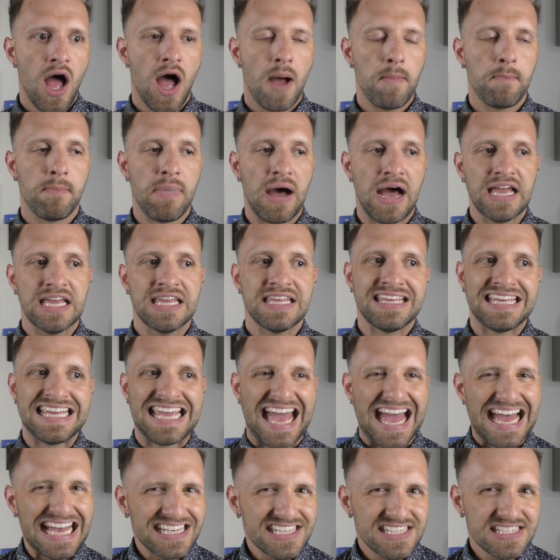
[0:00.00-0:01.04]
My
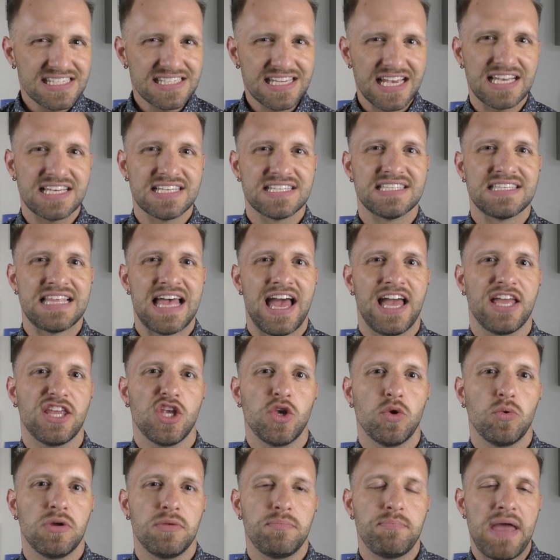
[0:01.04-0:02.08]
guess is that
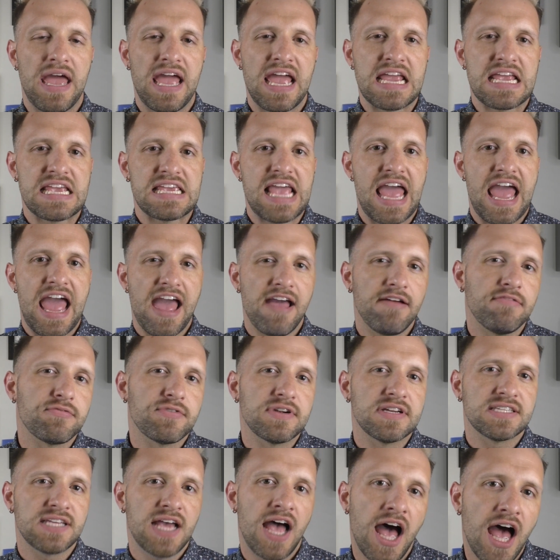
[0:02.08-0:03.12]
you would pay
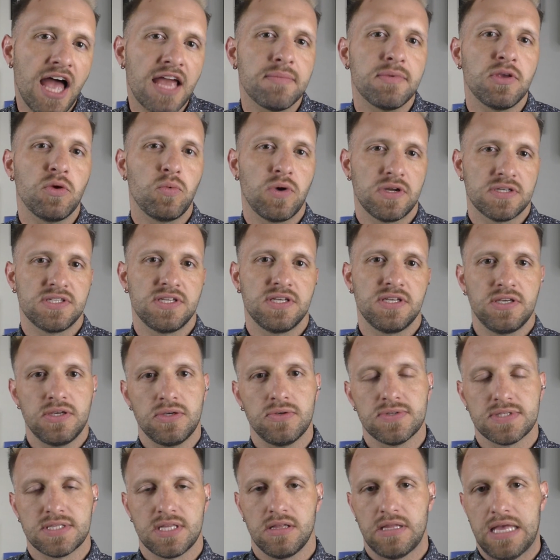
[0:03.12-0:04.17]
every time you want to
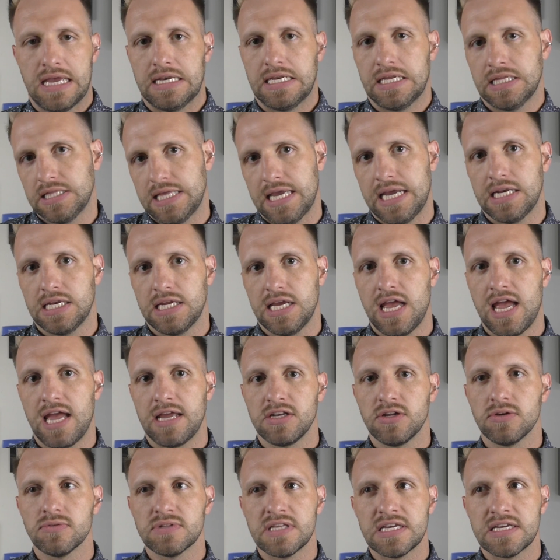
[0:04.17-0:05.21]
use the Lightning Lane. I
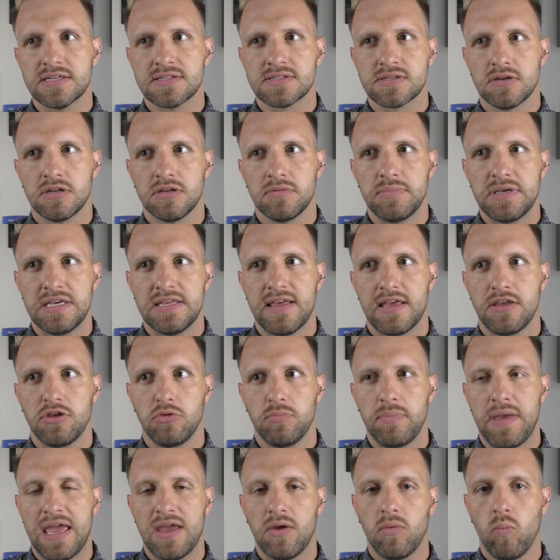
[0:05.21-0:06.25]
don't think it's going to be that you
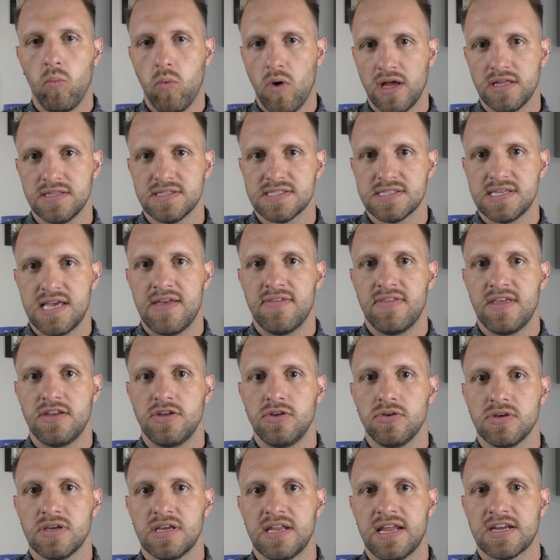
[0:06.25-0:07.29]
pay once and then
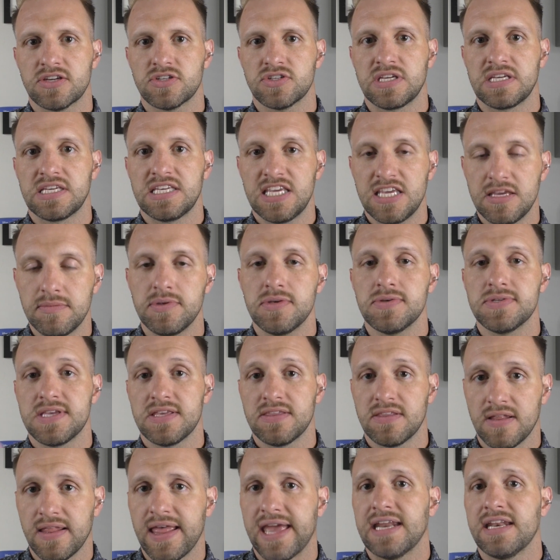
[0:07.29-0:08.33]
you can actually keep
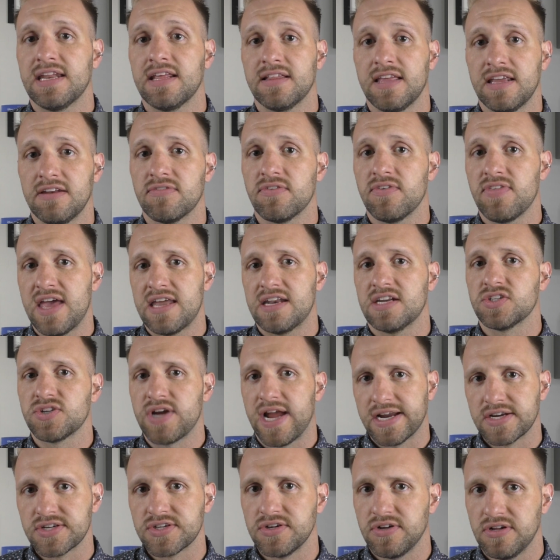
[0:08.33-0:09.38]
using the Lightning Lane for that
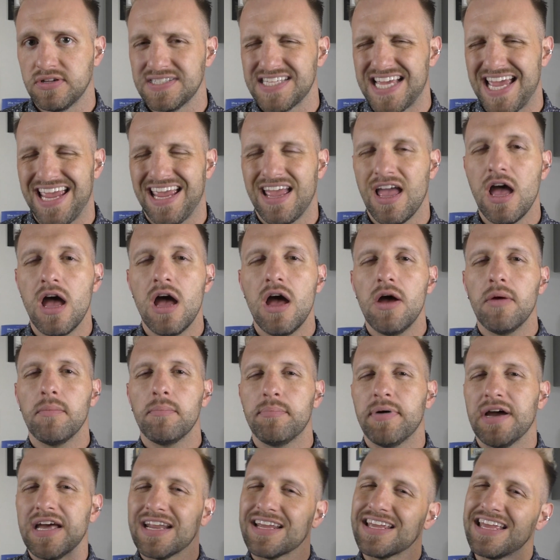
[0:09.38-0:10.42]
attraction all day.
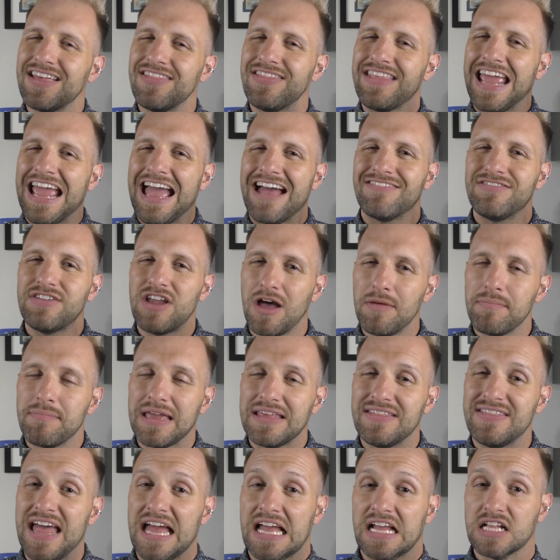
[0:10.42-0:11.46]
But again, they have not
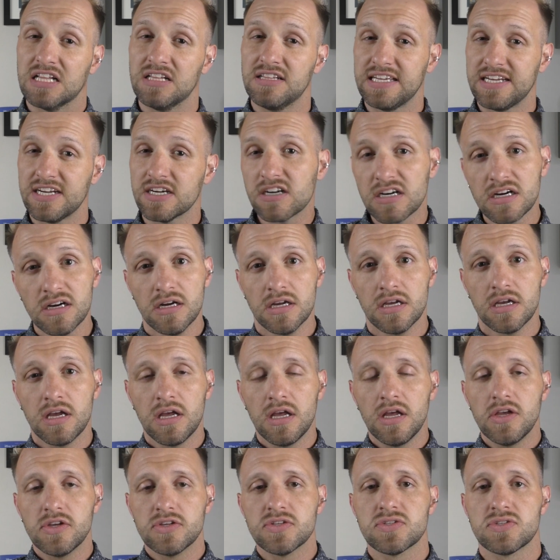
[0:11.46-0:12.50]
made that clear,
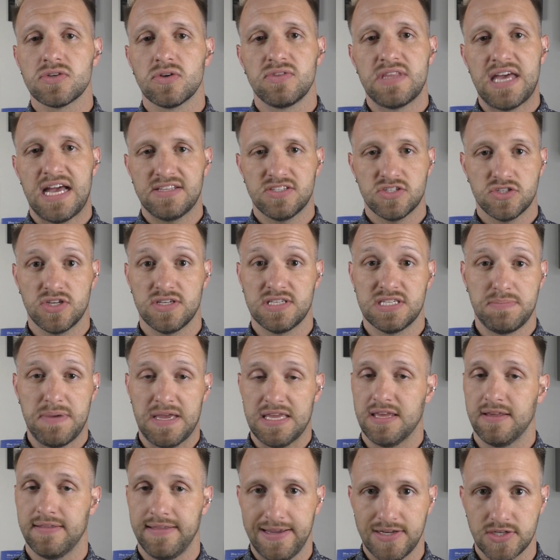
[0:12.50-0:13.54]
so that's just
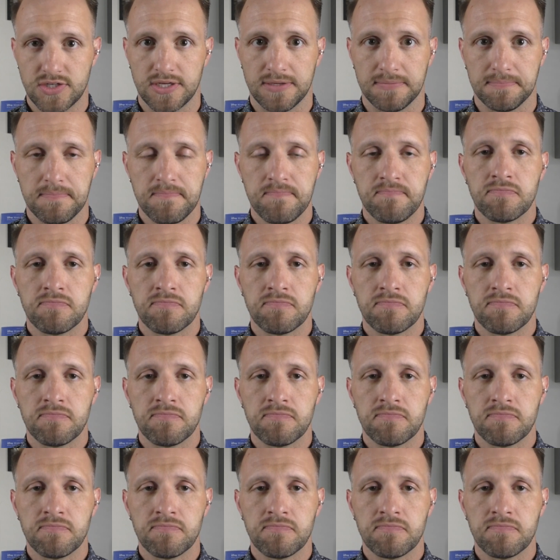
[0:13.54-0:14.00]
speculation.